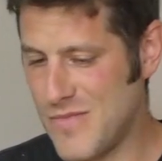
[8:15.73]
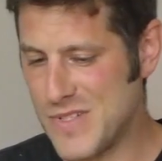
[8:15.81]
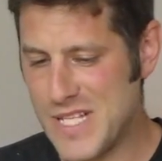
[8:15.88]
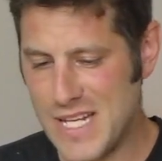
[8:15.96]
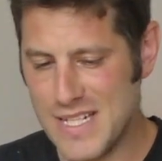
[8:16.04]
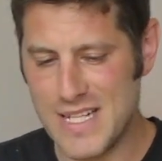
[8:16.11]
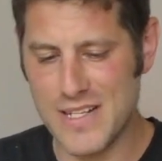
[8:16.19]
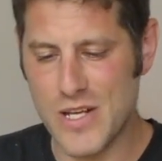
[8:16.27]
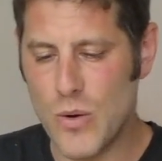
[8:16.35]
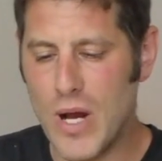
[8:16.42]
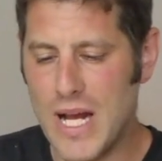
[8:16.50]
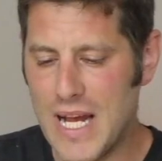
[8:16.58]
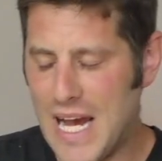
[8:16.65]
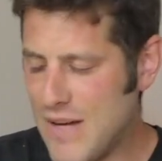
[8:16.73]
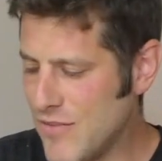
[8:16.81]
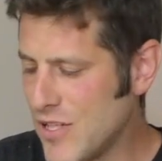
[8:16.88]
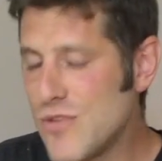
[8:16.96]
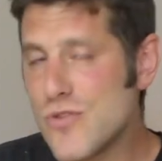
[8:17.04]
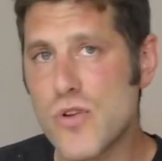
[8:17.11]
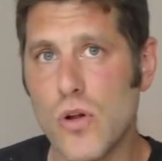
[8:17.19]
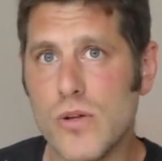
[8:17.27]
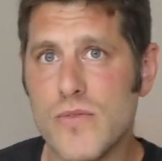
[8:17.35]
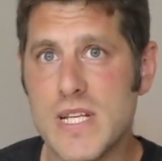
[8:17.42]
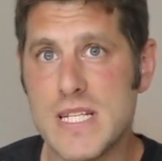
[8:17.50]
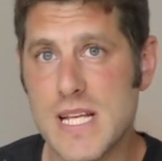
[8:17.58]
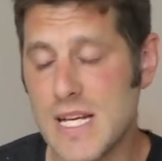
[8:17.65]
Saying that though, I haven't used all of
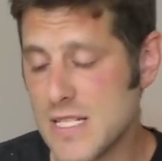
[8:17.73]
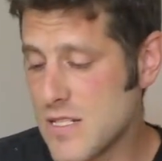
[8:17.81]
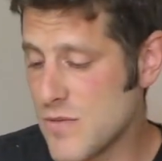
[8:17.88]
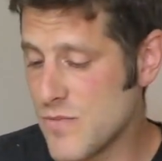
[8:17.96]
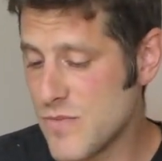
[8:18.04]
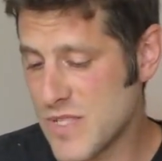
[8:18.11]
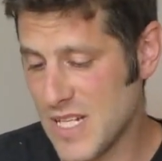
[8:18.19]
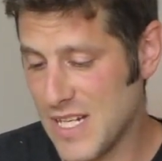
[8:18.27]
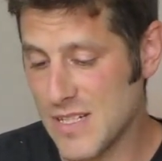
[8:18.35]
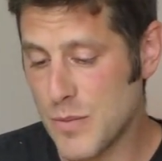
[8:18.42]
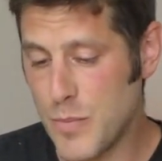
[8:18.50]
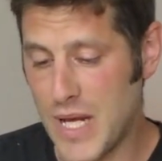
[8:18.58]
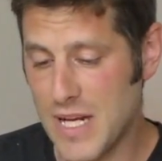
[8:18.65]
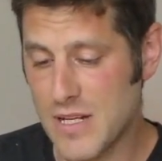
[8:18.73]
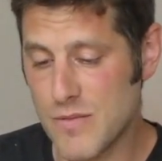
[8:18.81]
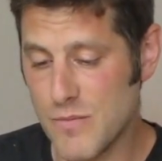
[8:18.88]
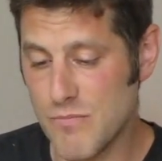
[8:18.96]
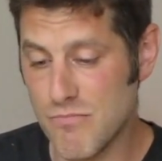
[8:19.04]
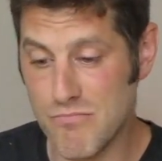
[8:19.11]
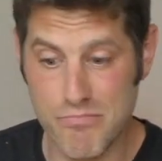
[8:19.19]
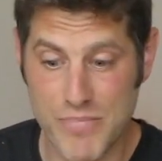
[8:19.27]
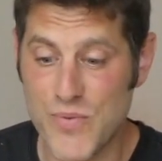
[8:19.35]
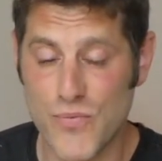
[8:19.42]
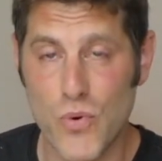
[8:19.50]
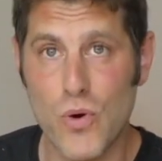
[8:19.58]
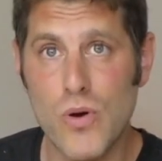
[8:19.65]
these items in the pack
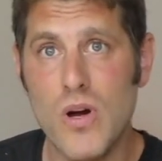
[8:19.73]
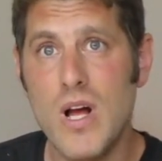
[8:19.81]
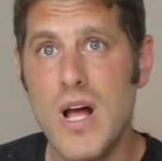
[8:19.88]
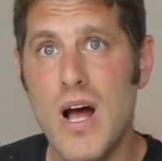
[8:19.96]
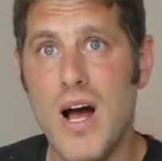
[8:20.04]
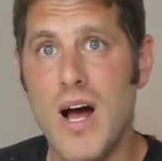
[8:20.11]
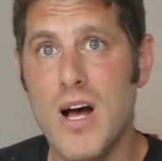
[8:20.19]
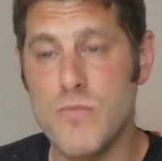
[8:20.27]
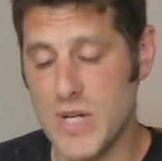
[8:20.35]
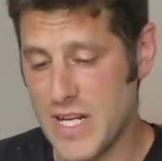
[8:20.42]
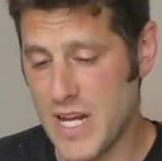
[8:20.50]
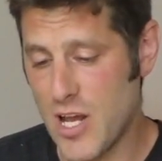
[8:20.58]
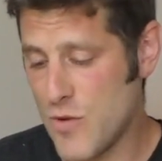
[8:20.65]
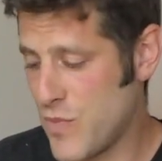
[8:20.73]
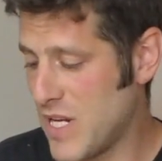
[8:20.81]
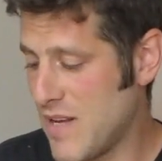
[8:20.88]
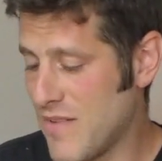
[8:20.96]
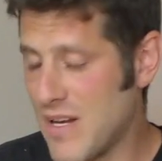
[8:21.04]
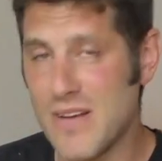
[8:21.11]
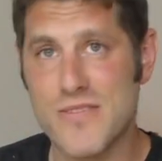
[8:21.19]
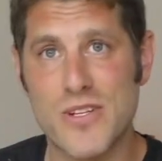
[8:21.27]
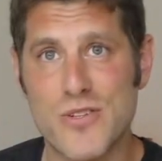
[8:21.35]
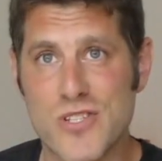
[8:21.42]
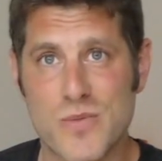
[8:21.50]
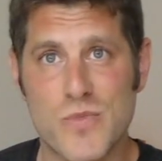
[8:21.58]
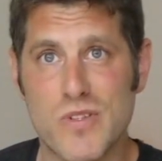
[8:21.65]
before, and I hope I never have to
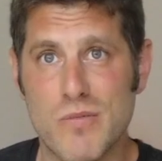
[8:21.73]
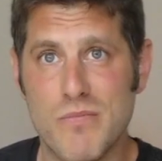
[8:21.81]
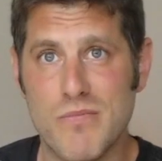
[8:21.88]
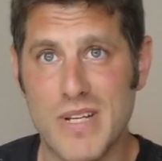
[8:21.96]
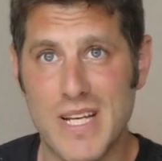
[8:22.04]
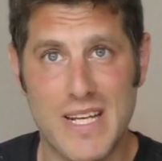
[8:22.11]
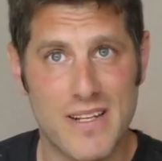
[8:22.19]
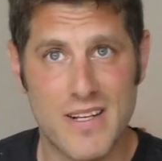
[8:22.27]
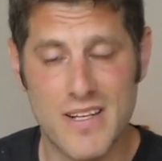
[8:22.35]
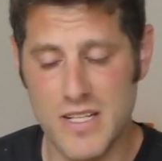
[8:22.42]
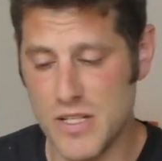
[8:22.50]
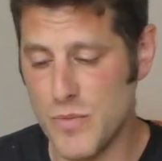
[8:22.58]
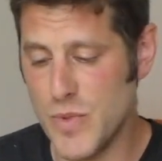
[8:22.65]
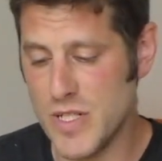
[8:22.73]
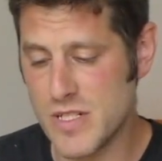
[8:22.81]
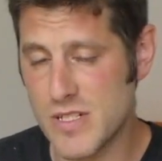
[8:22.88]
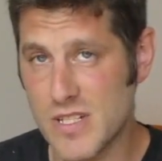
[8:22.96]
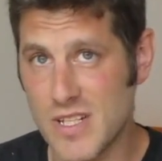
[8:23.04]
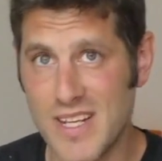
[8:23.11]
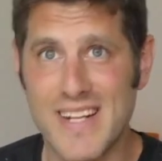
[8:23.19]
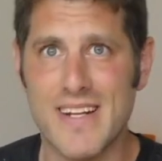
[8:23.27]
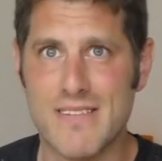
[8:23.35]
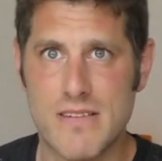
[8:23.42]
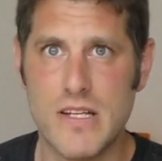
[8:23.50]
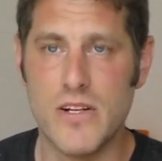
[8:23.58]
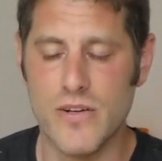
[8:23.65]
use some of them in an emergency, in
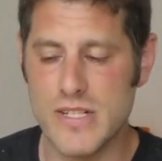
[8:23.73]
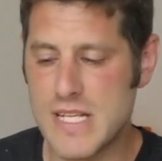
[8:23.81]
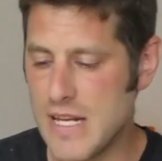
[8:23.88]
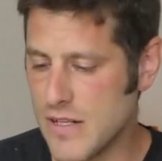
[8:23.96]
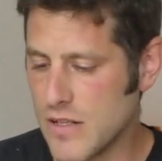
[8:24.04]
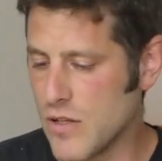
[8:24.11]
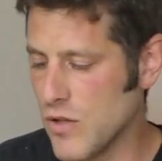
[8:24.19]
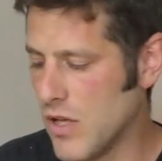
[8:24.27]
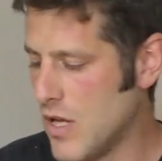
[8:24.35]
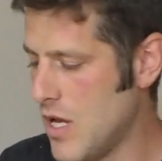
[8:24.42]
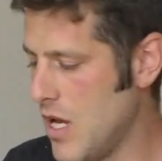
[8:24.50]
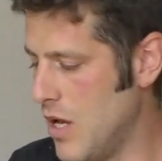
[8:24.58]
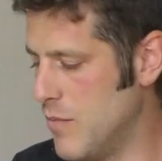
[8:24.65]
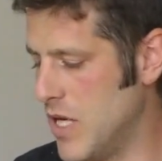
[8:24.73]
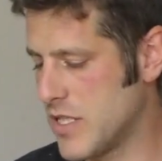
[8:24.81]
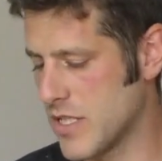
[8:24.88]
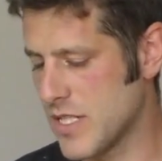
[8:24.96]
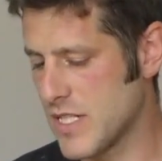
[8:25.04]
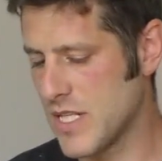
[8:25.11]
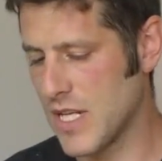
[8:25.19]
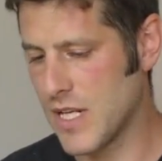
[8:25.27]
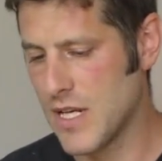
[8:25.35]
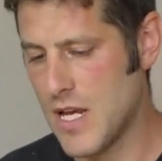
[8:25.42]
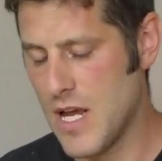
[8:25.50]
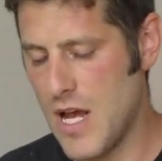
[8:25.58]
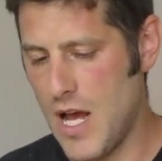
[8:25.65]
a technical emergency.
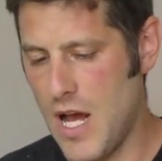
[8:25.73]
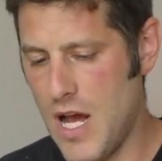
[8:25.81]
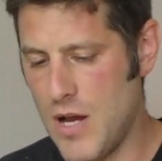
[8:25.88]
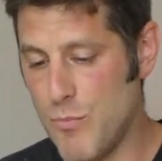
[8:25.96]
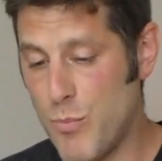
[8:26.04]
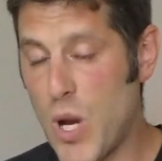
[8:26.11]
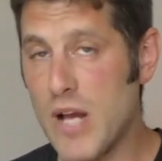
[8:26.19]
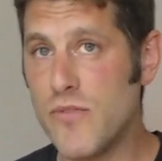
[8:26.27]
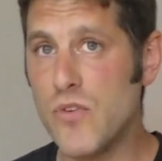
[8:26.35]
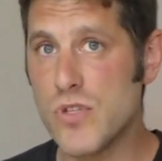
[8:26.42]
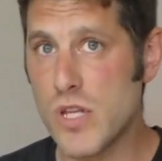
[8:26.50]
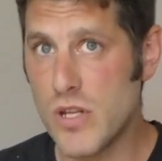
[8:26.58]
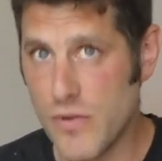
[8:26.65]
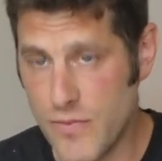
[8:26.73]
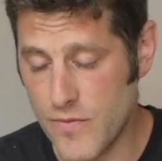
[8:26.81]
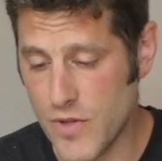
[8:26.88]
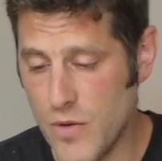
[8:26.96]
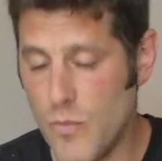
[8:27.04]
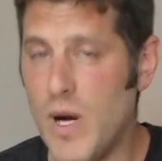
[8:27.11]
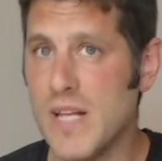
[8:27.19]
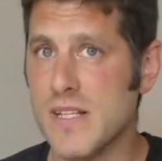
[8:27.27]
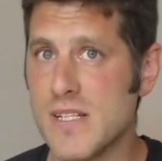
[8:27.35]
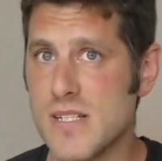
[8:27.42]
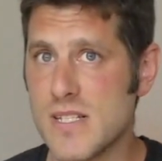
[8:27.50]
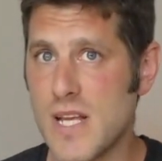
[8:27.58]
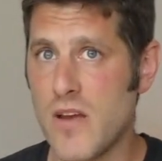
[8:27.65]
But I've used enough of them, and this
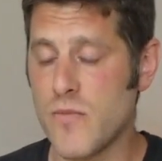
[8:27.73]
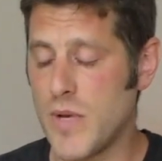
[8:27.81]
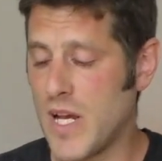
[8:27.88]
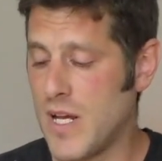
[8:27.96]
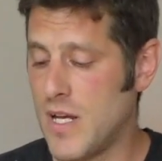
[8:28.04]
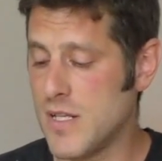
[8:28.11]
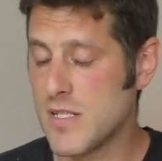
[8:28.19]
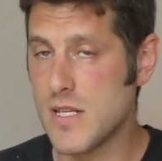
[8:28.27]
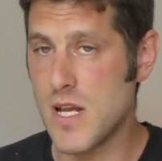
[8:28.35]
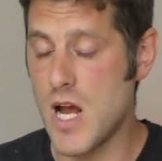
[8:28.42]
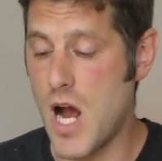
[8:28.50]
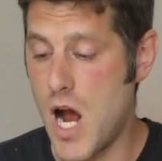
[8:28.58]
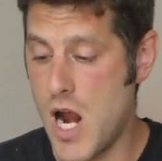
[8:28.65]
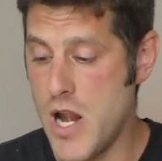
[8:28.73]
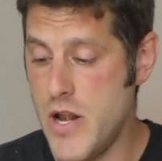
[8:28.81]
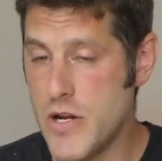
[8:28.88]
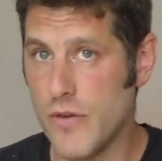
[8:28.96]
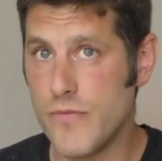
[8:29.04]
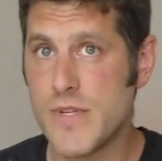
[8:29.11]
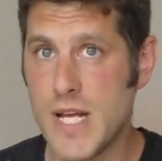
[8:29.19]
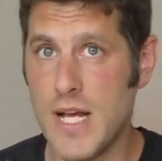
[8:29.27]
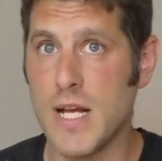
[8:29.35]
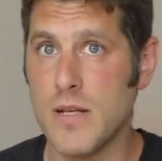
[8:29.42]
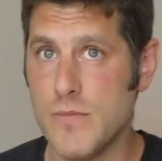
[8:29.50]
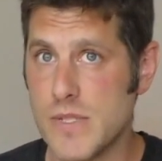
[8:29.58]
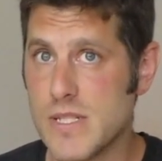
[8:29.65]
has saved my ass enough
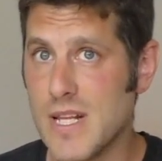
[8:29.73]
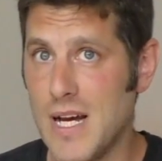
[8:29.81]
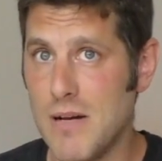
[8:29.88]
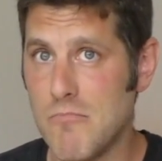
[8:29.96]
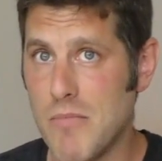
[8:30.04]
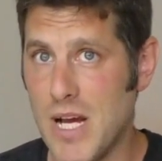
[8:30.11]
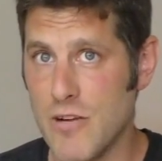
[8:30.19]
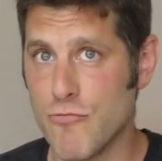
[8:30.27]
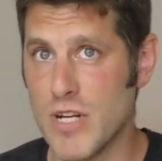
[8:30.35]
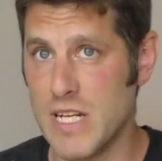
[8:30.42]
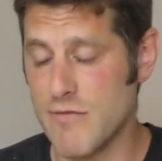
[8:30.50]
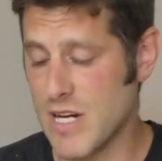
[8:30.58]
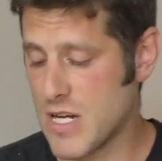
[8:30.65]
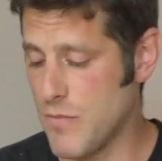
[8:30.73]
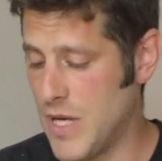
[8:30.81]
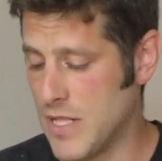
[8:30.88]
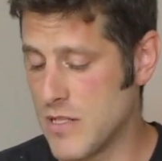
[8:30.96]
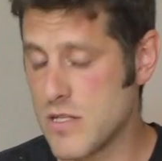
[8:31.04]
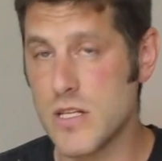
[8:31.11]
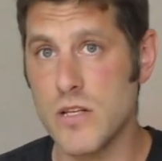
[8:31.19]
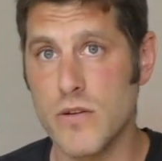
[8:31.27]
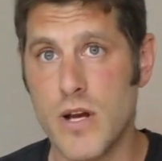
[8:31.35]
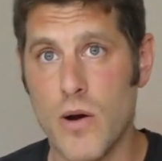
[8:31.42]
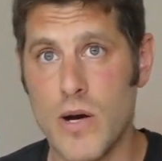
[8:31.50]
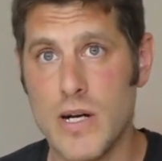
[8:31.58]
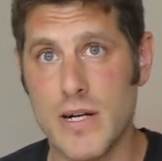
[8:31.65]
times that I really recommend you
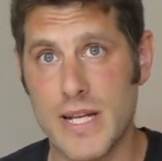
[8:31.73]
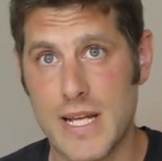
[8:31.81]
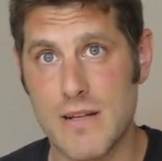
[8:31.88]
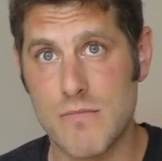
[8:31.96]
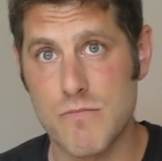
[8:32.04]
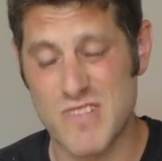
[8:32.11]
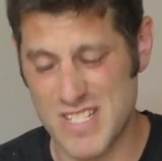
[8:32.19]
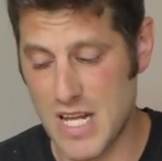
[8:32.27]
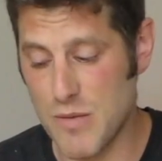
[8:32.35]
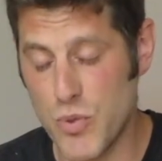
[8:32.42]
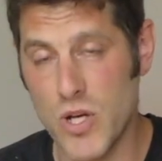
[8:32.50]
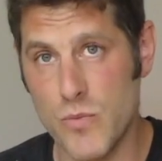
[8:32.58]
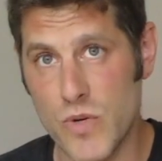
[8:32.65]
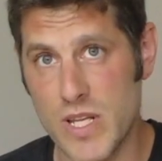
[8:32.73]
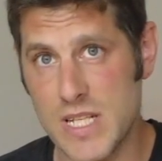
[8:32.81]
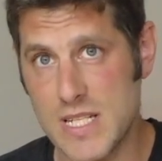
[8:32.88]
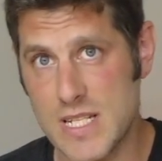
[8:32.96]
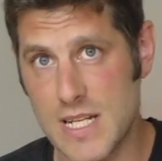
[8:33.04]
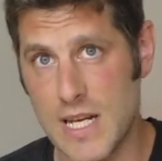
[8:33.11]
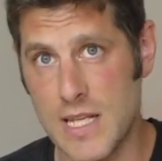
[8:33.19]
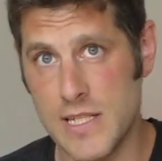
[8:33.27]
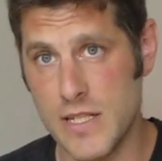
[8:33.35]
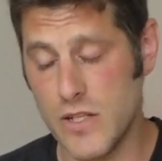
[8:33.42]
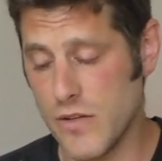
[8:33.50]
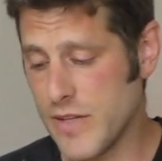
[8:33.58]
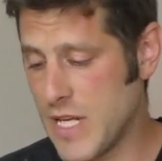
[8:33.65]
go out and start putting one of these together.
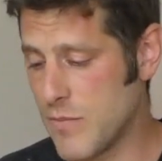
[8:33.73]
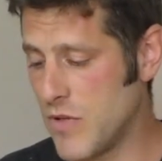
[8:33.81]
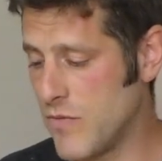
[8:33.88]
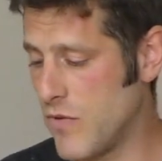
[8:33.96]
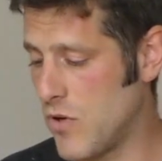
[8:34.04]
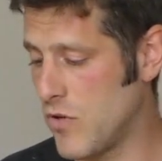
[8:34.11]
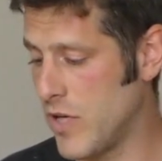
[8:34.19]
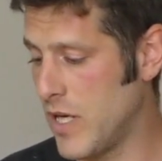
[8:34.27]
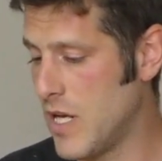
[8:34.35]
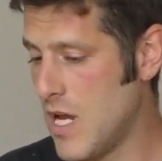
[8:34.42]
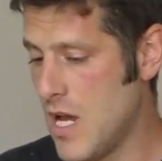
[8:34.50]
You'll thank me for it.